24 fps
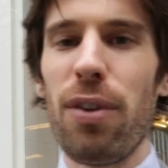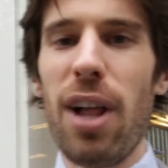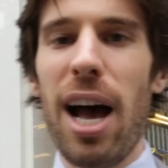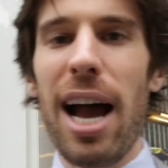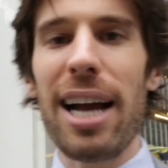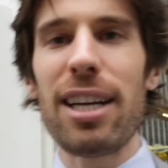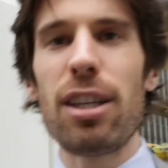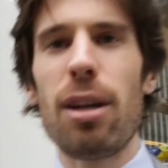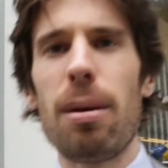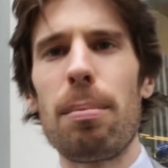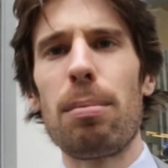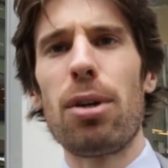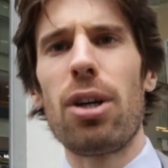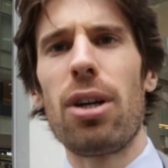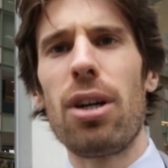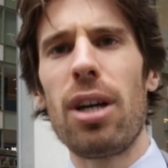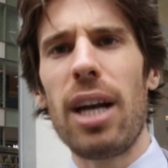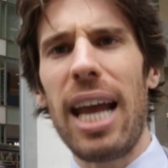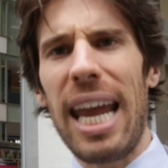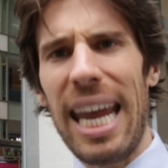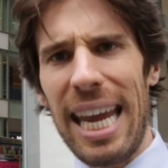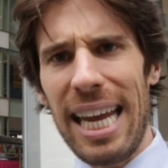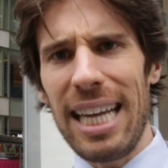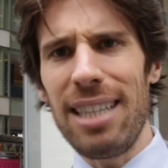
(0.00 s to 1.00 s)
Vlog number
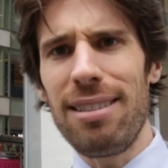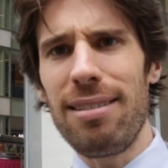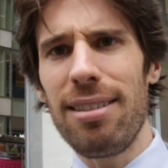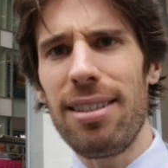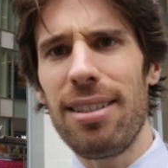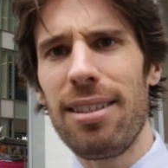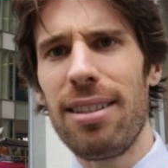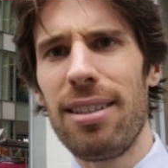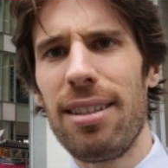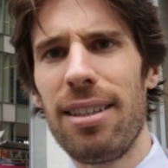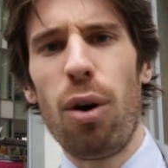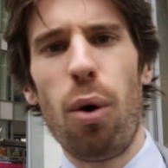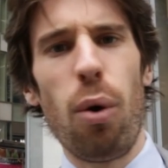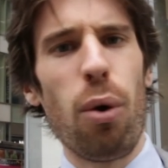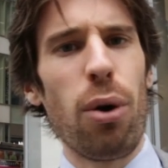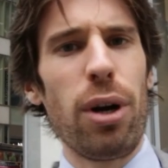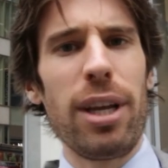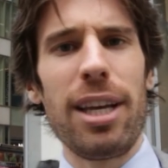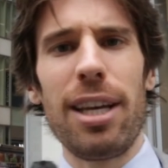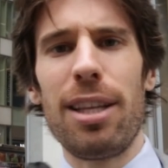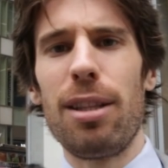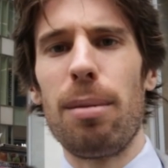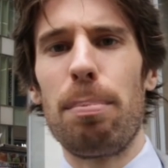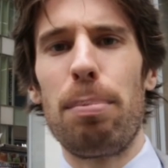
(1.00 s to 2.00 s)
eight
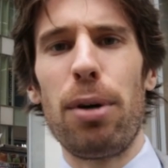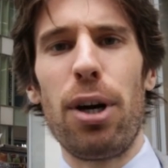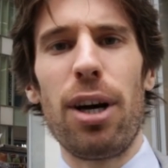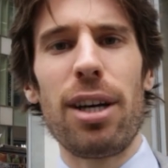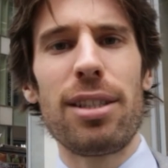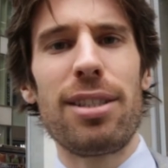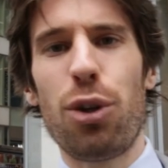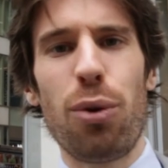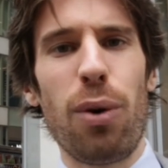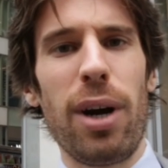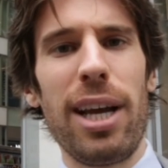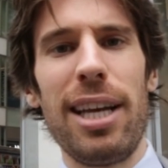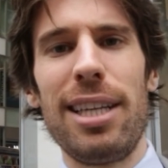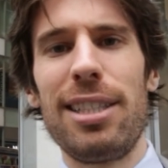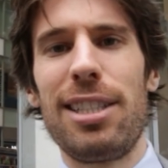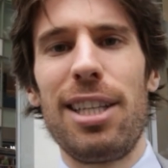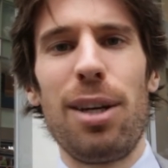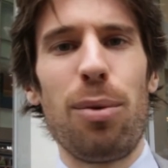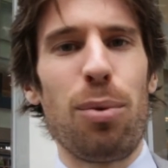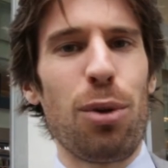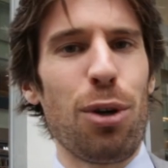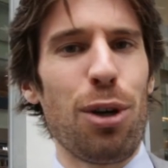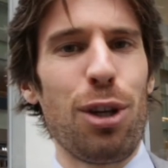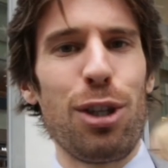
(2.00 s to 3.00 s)
already in the books.
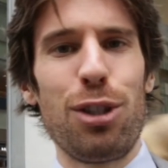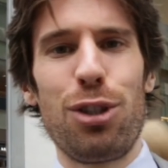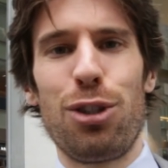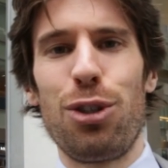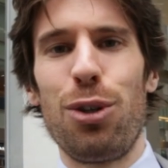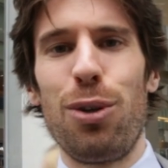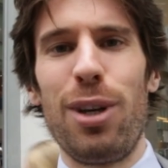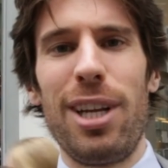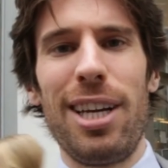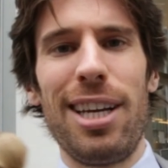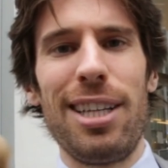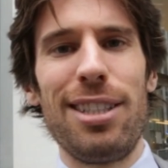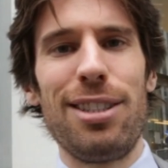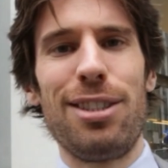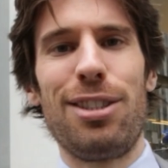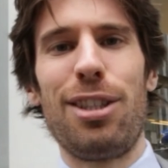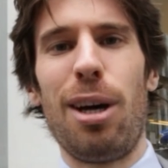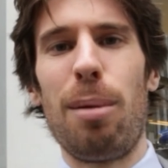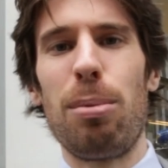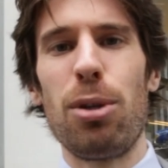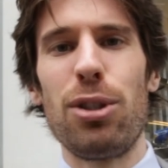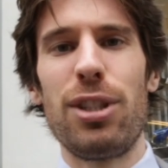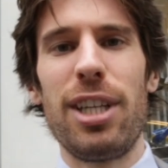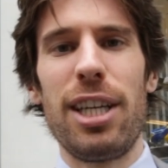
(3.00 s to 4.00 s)
Crazy, we're gonna soon hit
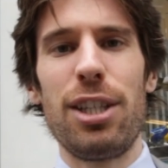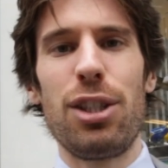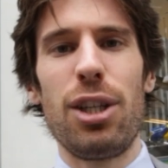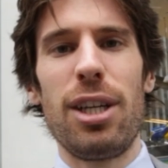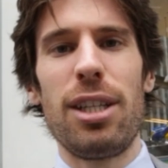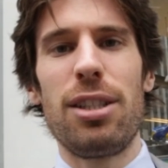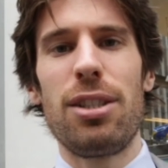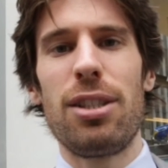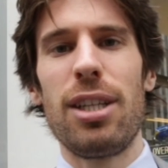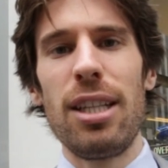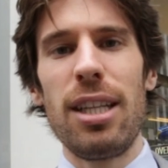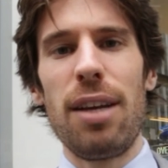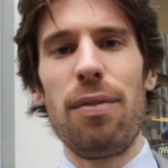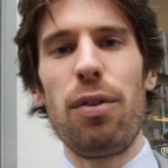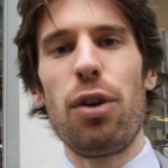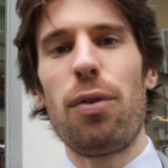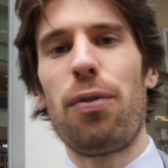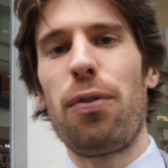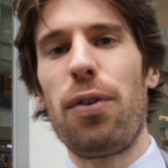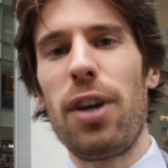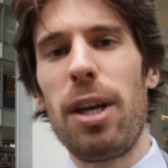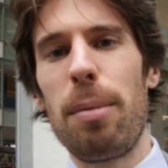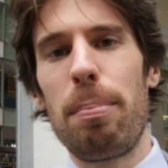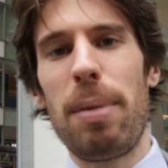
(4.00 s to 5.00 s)
double digits. Leave your
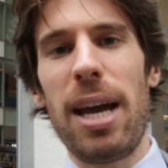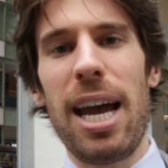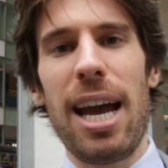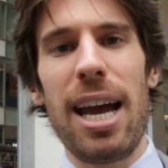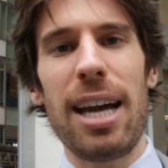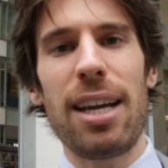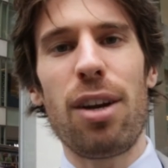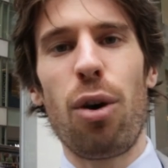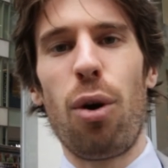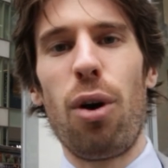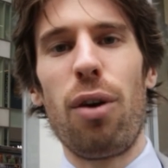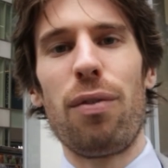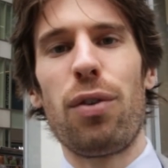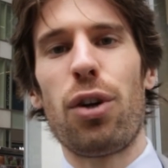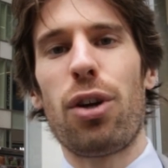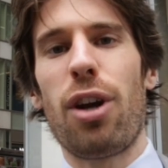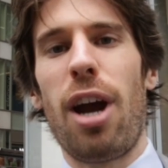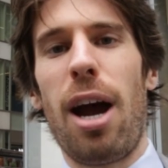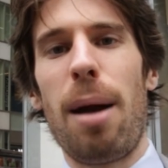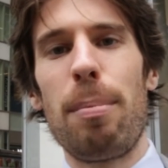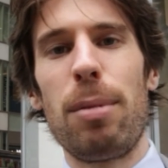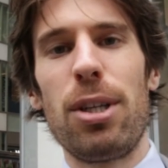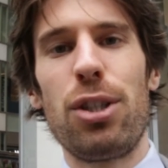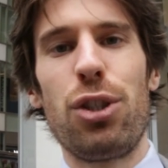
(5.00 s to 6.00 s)
feedback, all of your
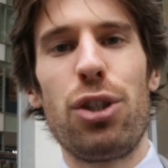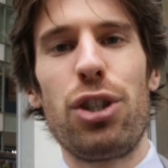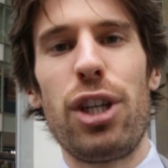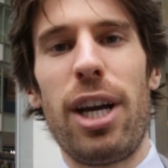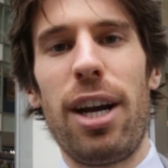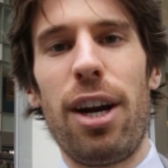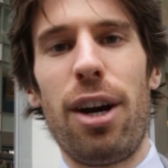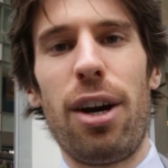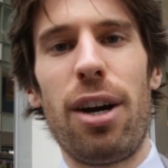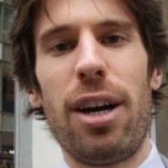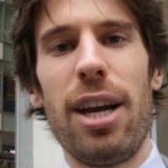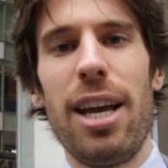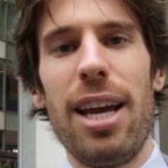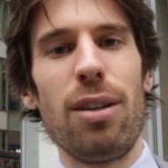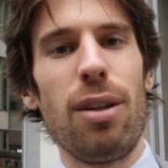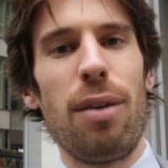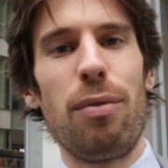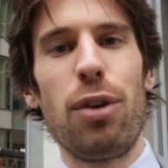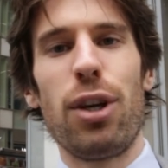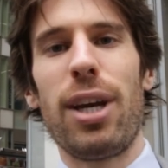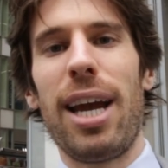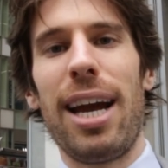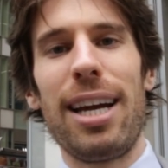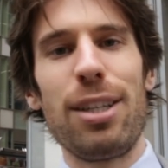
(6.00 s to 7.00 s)
comments, share. I
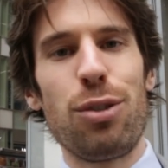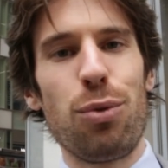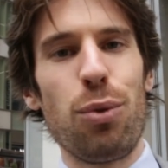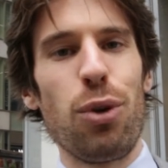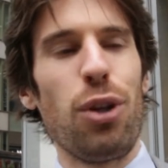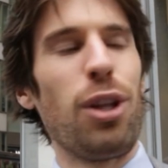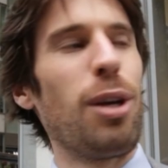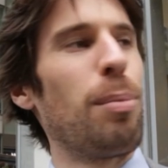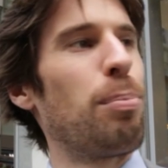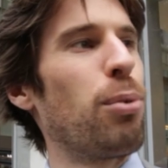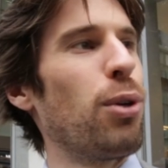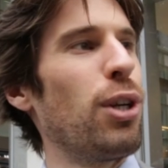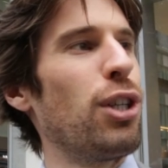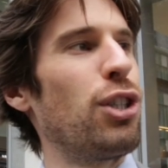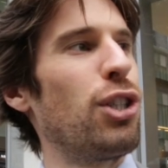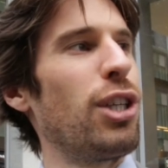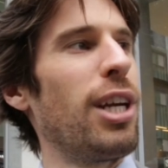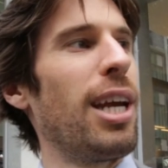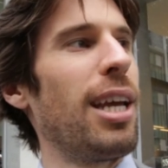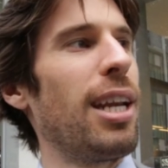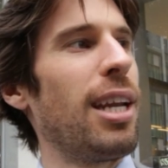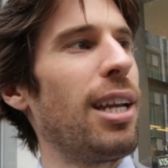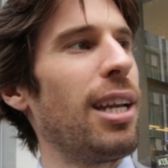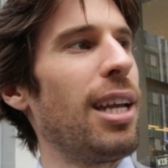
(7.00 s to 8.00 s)
love you guys, really
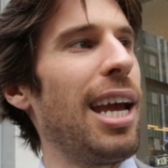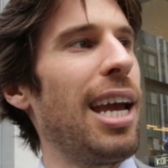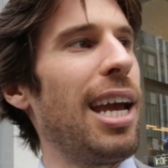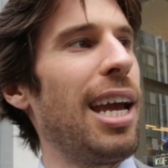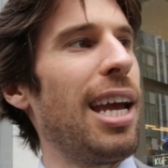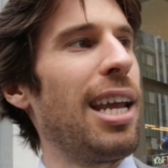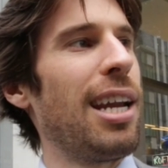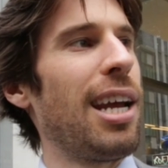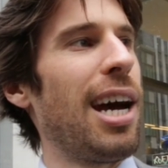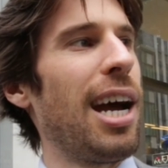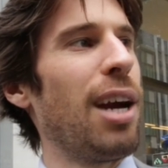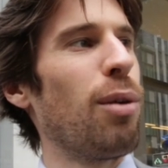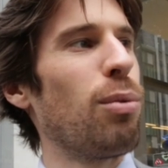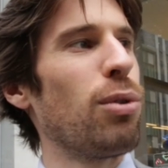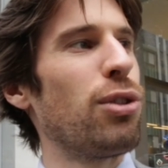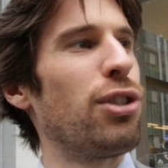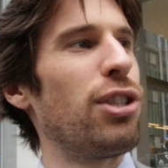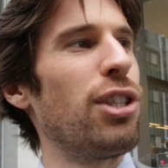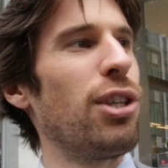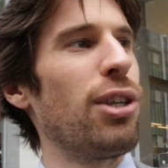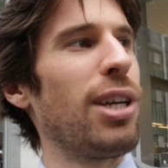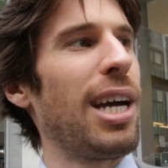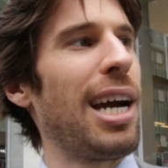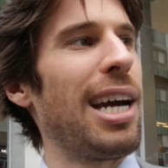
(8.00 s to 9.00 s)
appreciate it. And I will
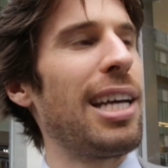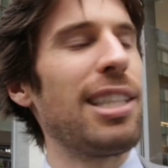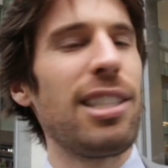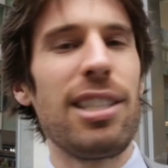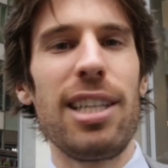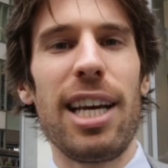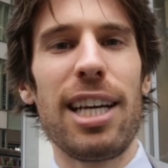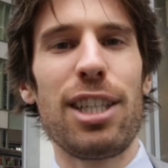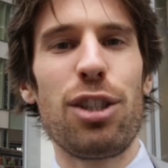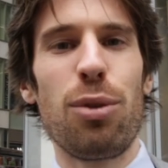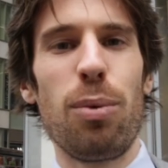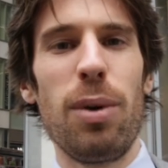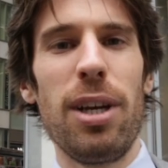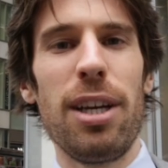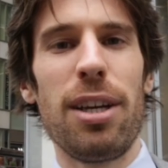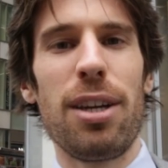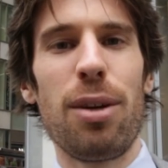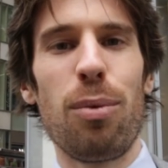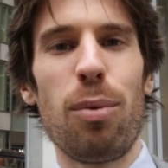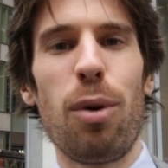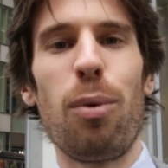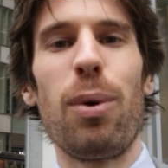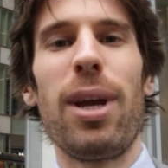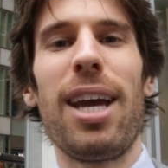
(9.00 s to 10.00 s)
see you guys next week
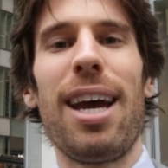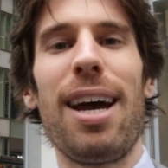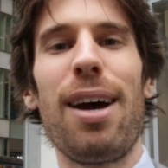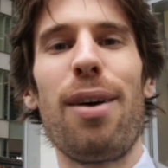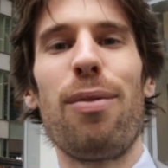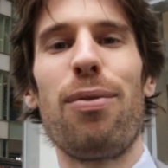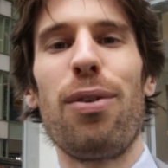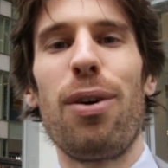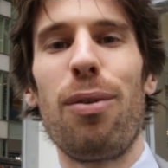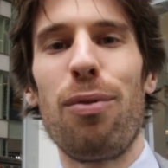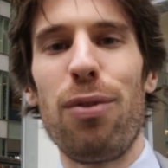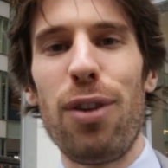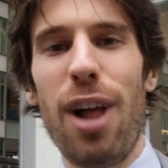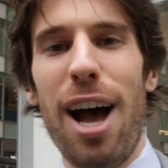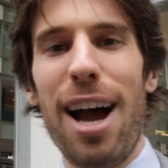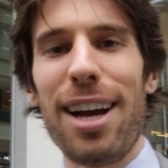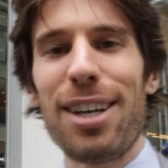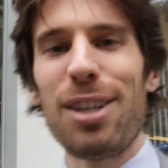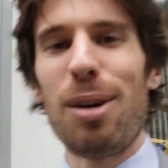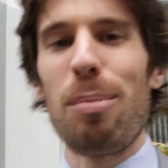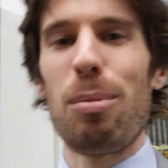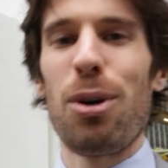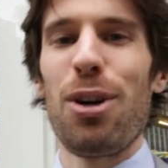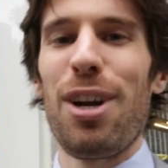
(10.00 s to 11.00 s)
when we have
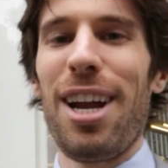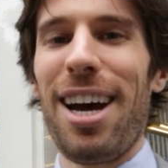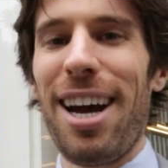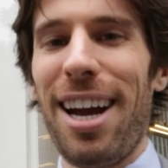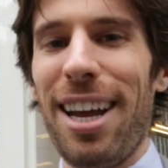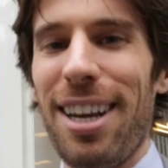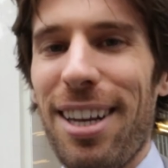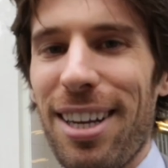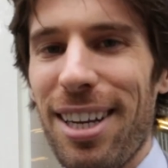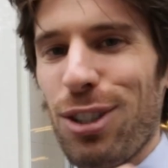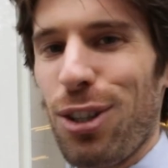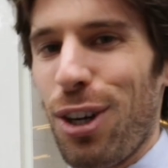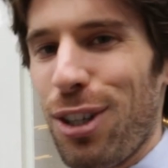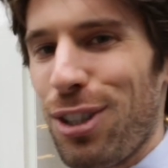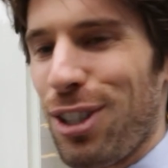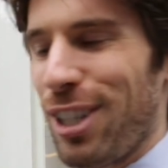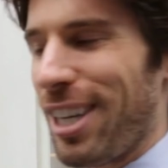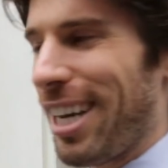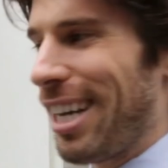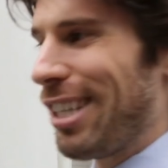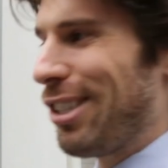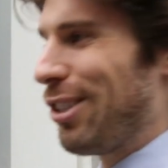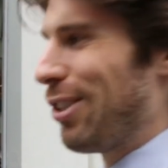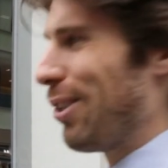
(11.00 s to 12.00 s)
vlog number nine. Talk to
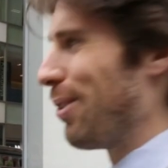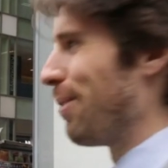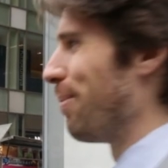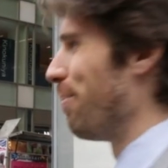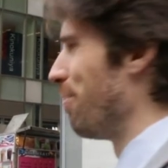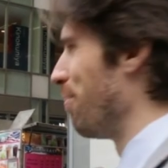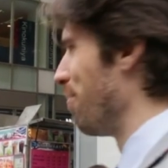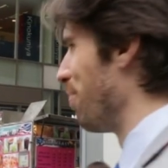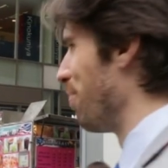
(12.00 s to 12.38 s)
you guys soon.